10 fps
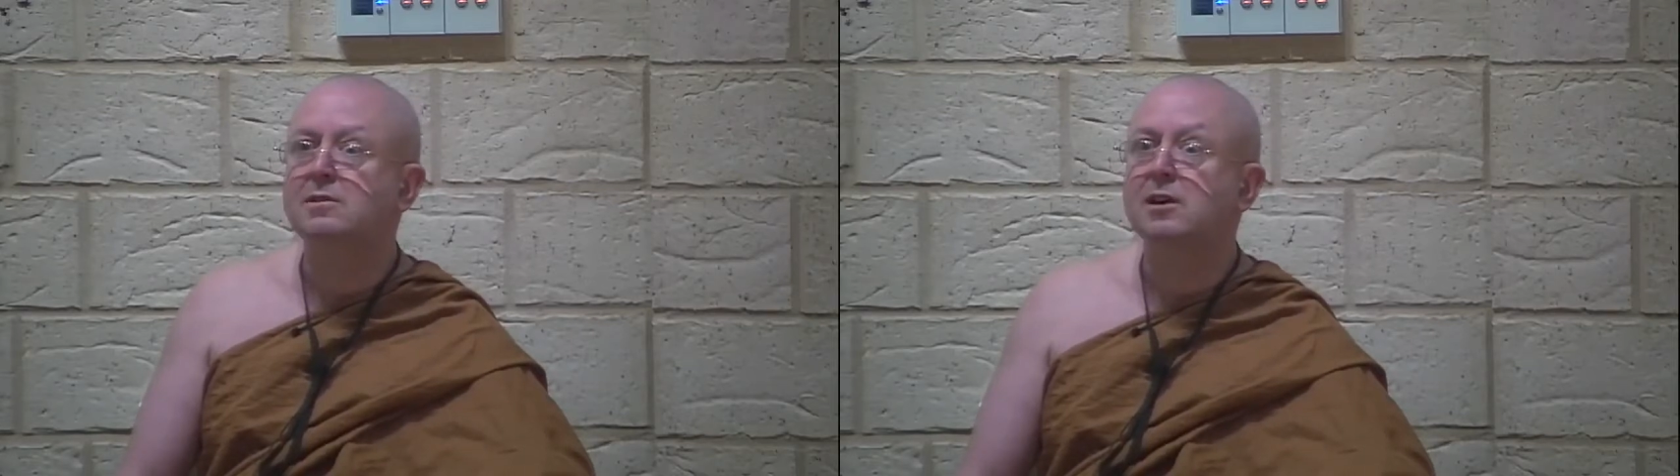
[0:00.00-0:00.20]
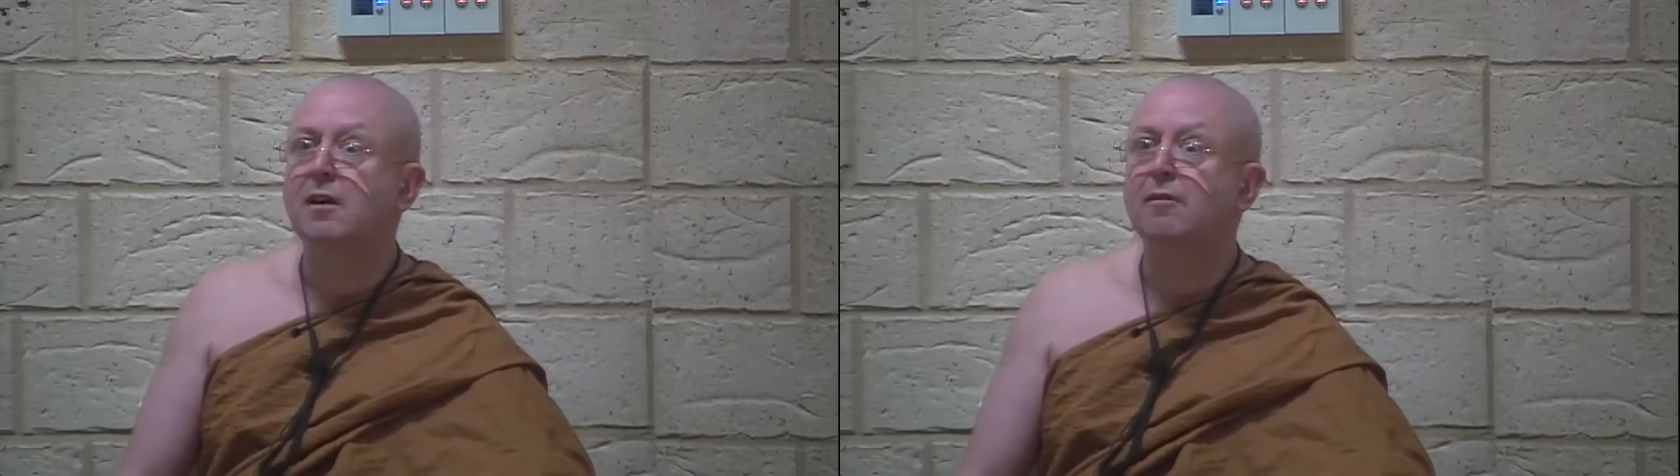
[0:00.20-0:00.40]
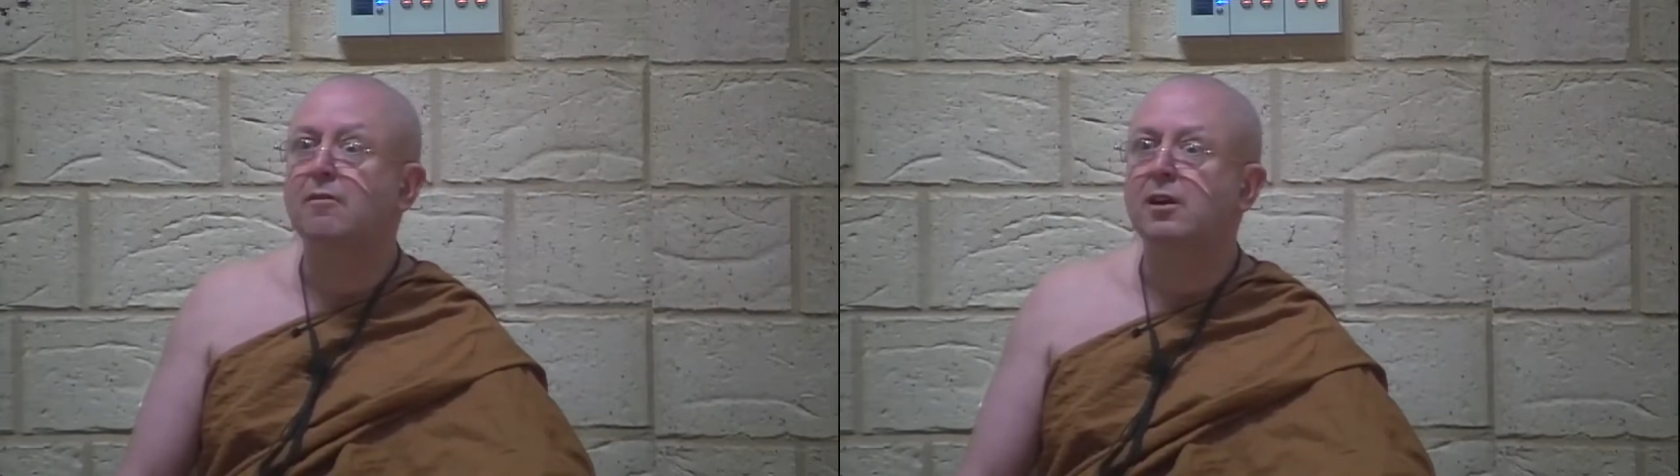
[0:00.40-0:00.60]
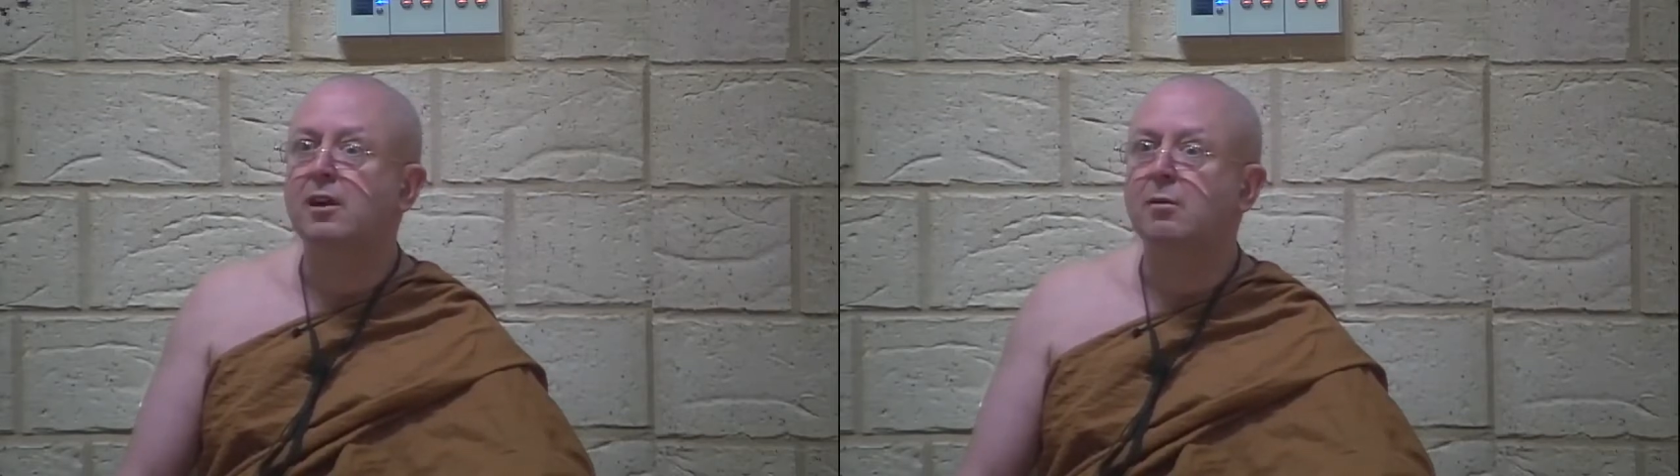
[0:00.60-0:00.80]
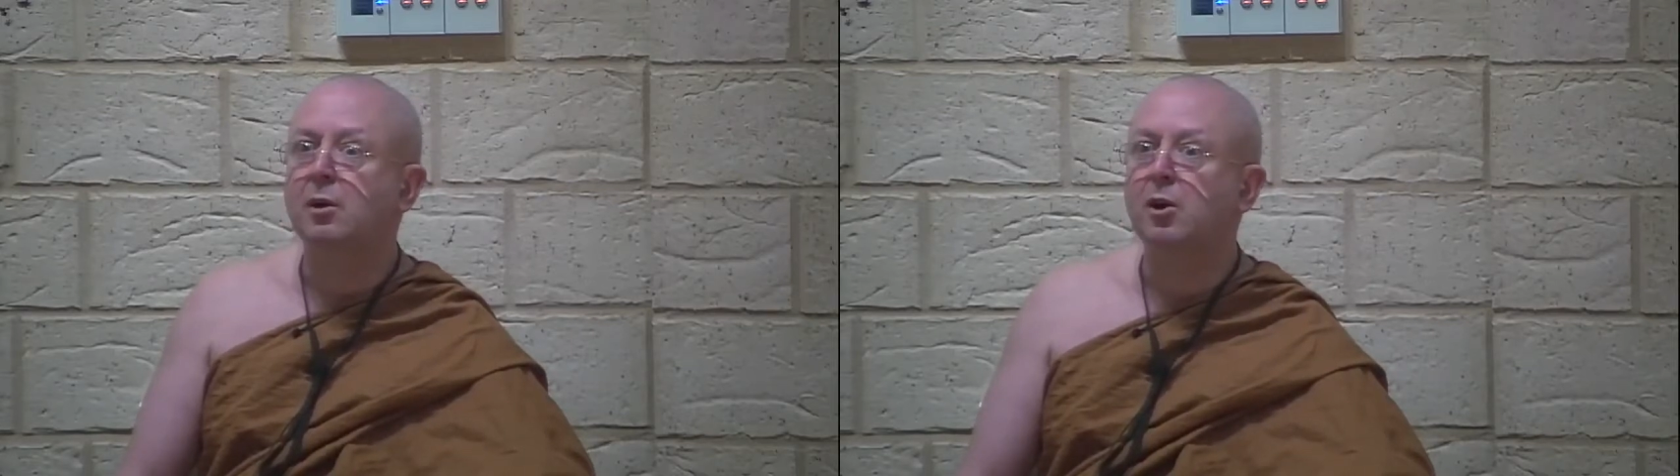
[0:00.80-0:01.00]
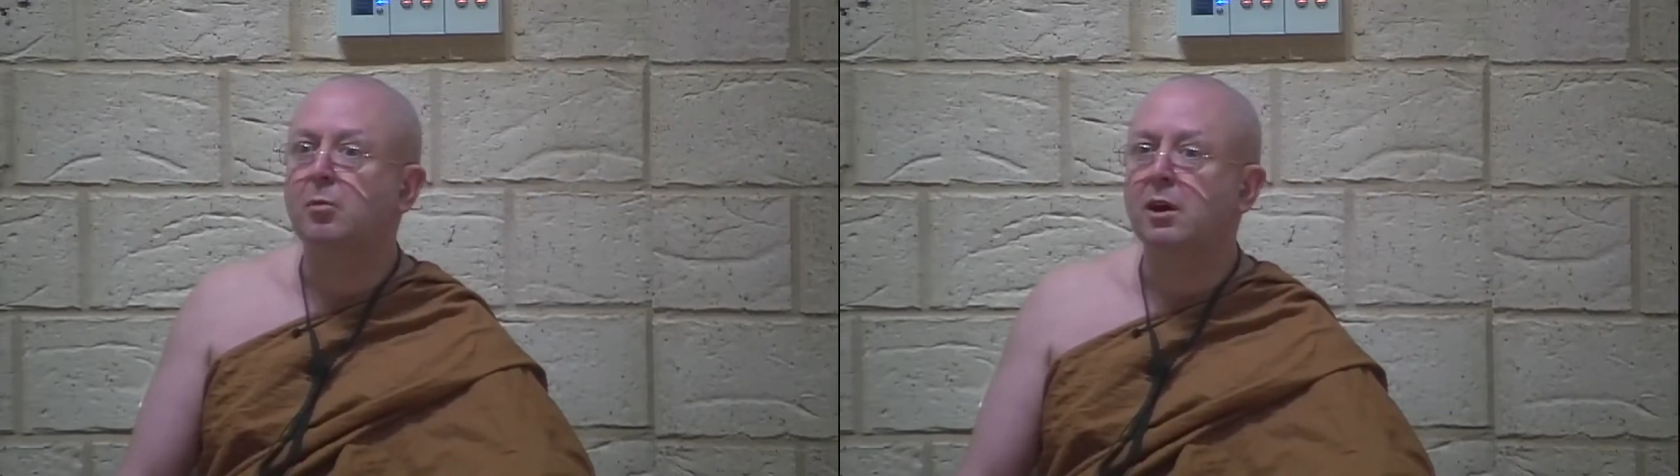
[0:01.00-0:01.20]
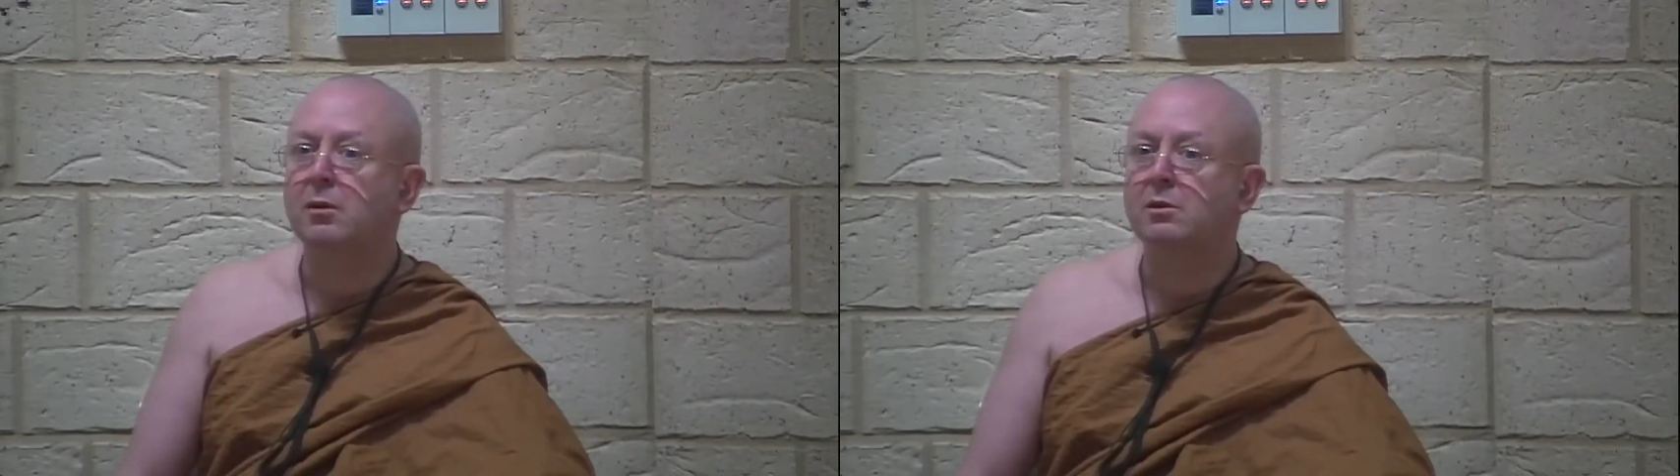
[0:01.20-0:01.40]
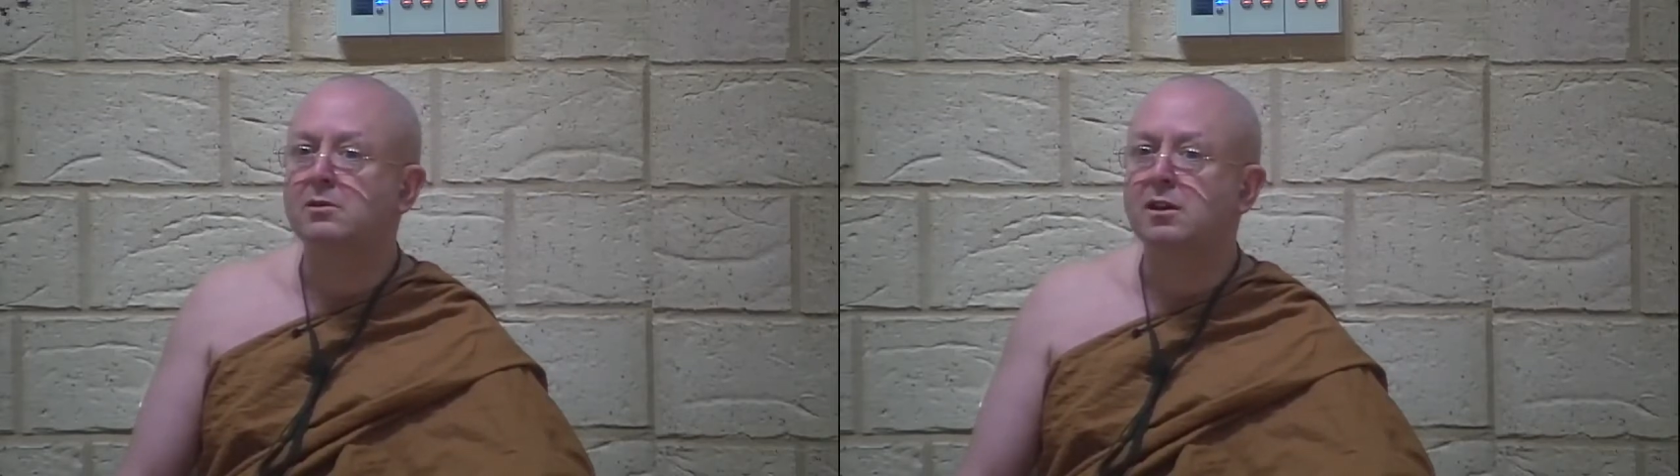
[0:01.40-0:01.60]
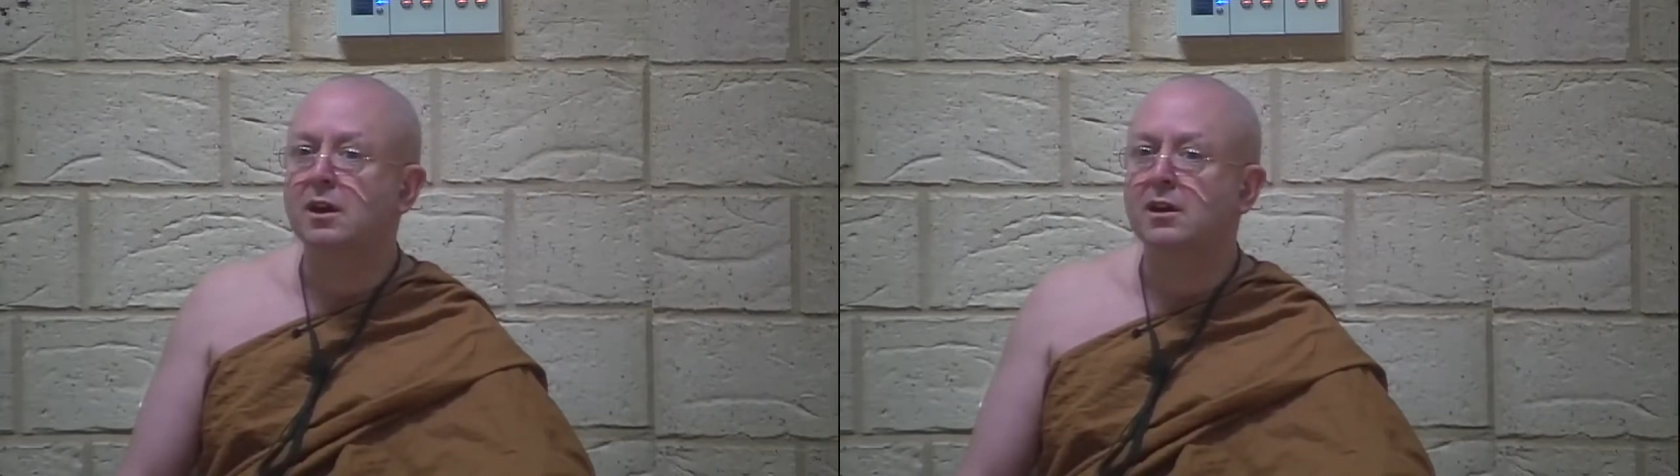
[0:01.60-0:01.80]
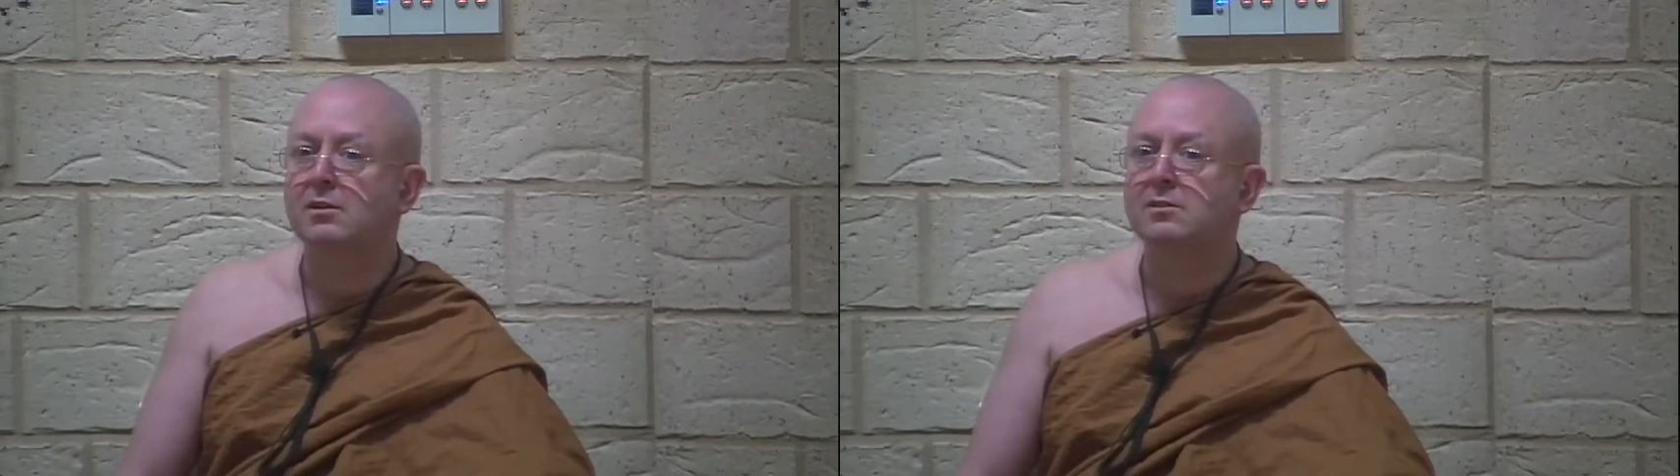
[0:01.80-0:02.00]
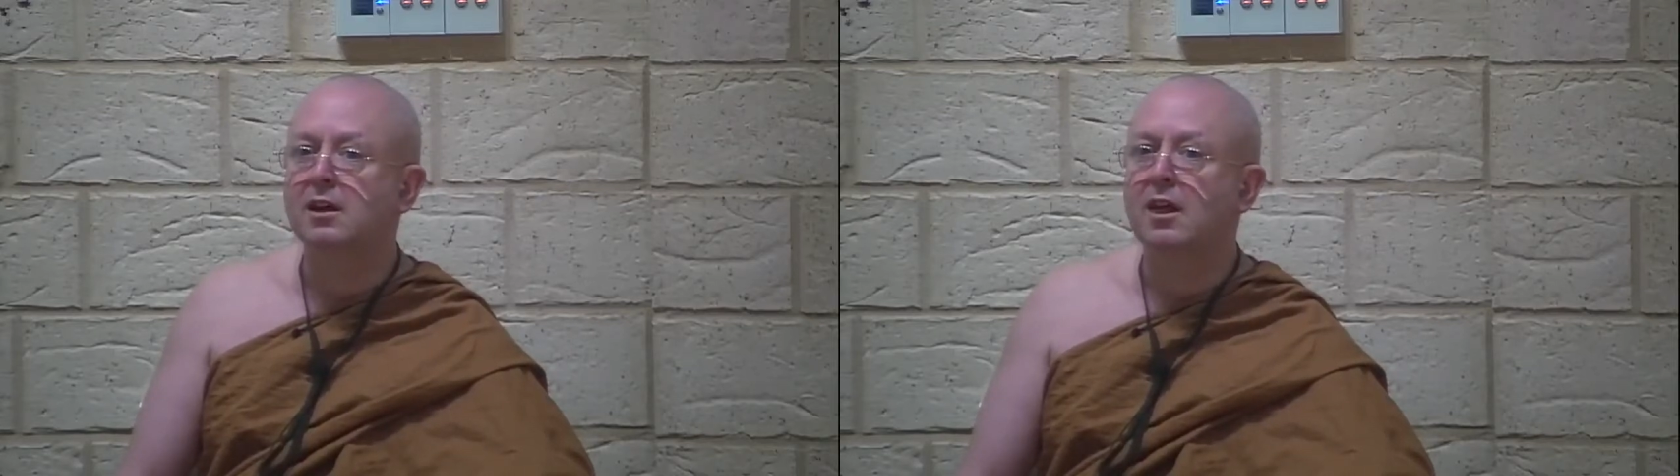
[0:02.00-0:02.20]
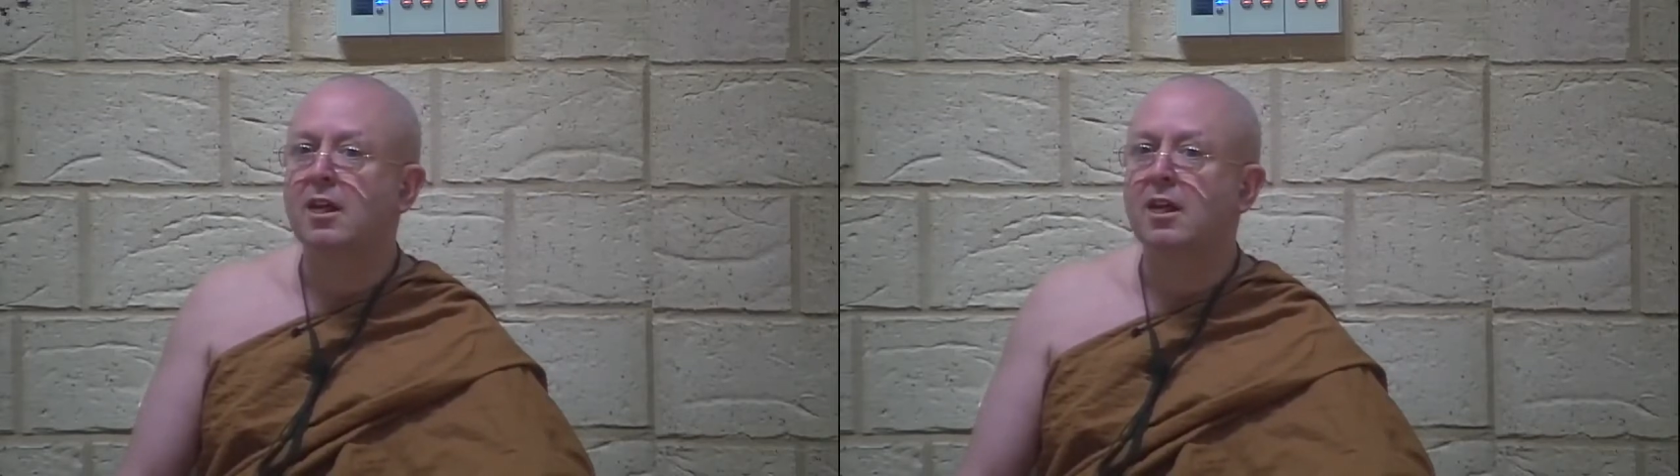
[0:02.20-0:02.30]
suffering where you make mistakes,